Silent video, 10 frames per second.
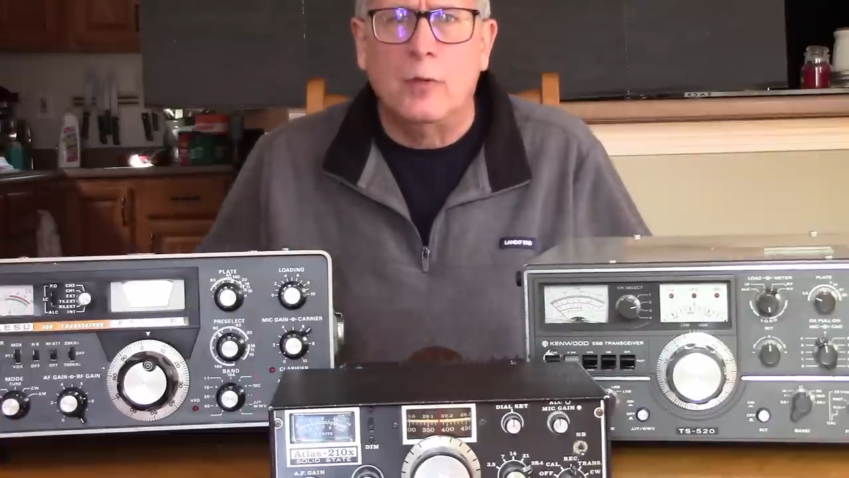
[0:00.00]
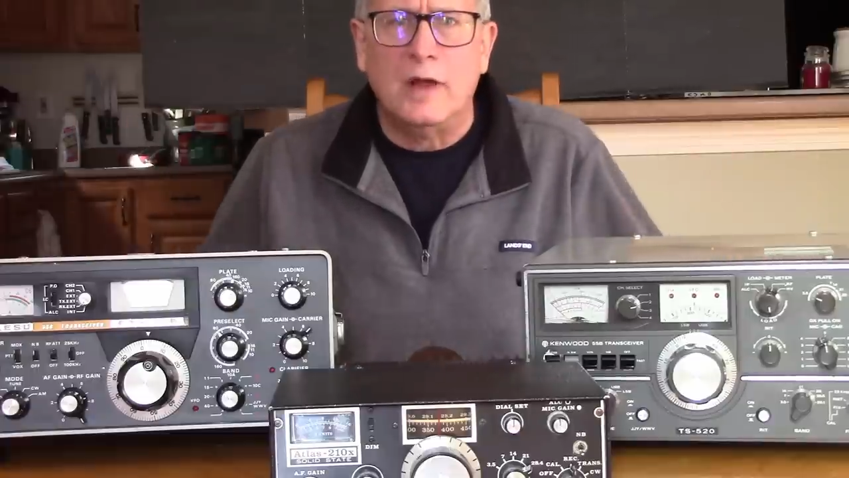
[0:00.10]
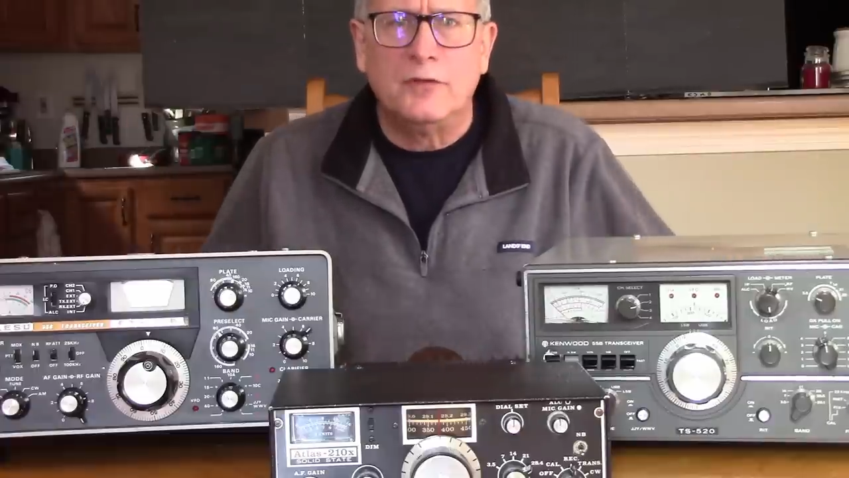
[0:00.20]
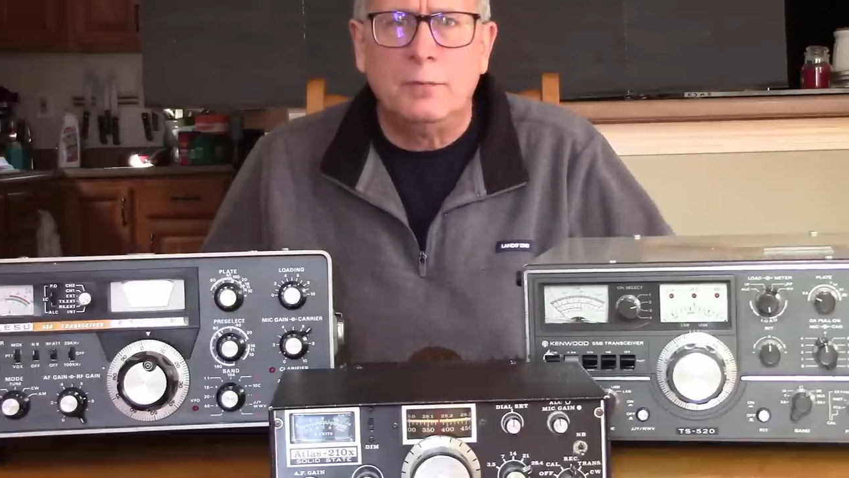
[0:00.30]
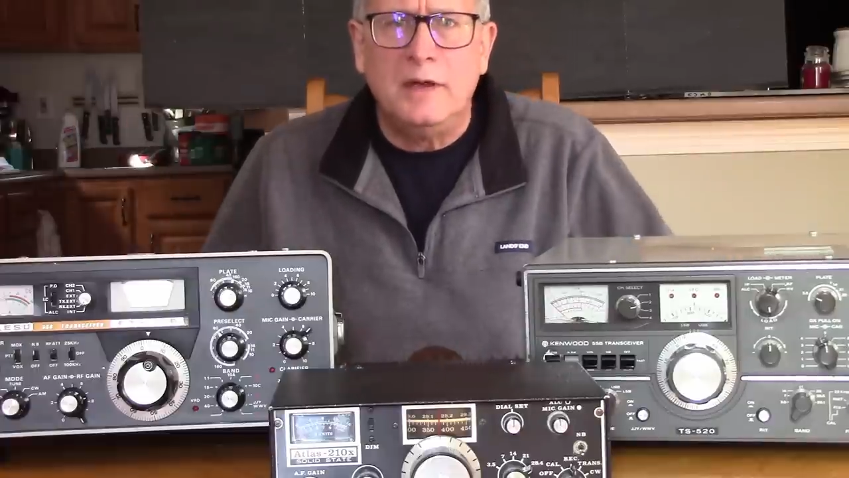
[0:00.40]

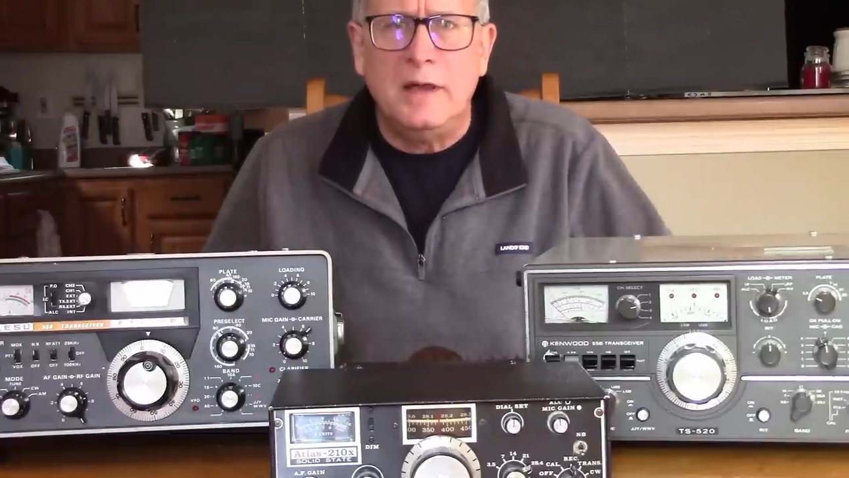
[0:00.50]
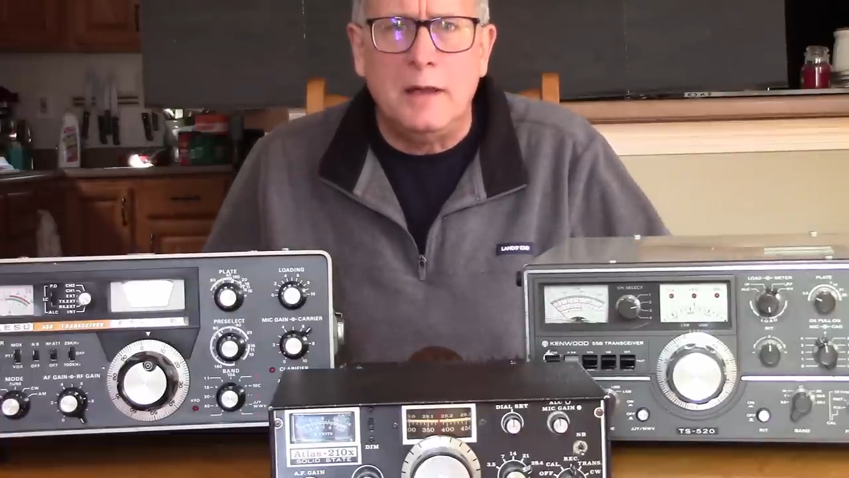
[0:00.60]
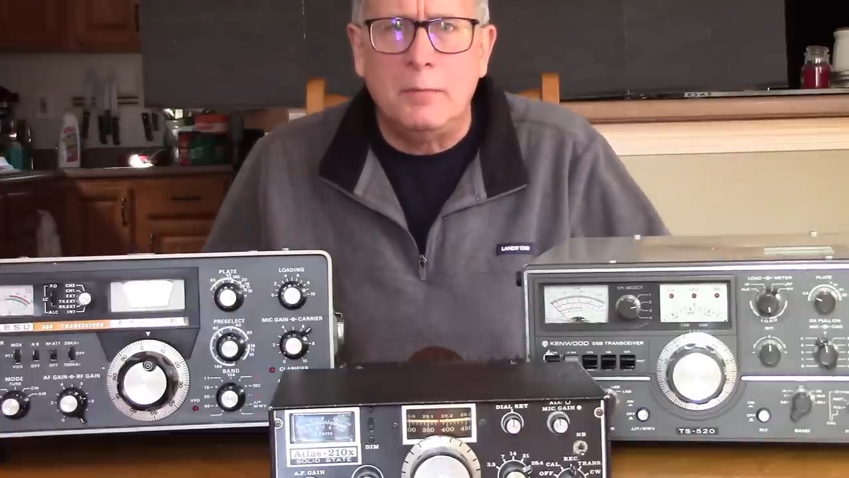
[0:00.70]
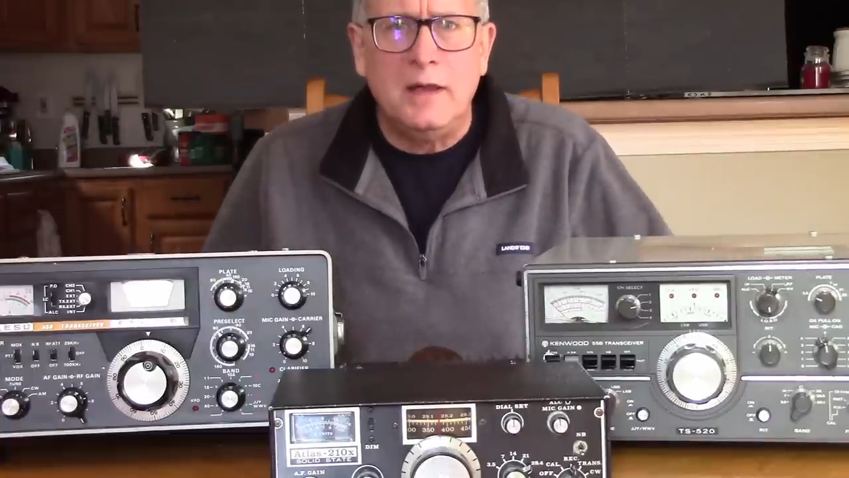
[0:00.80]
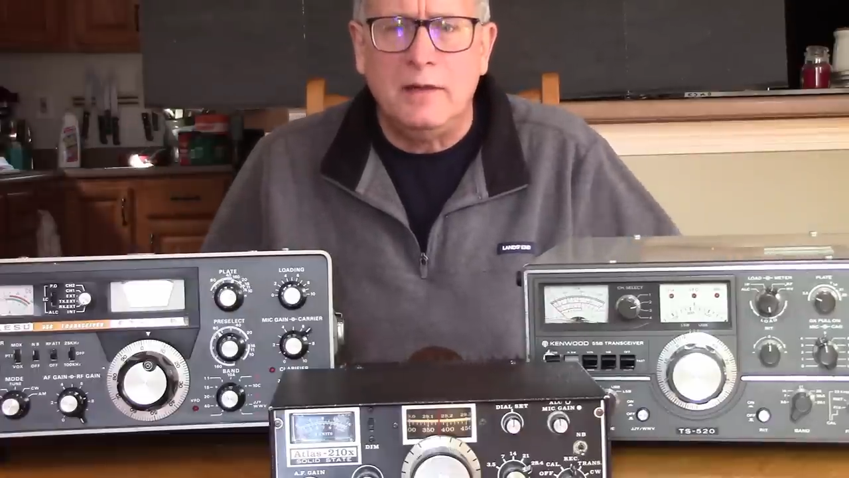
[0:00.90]
watts PEP,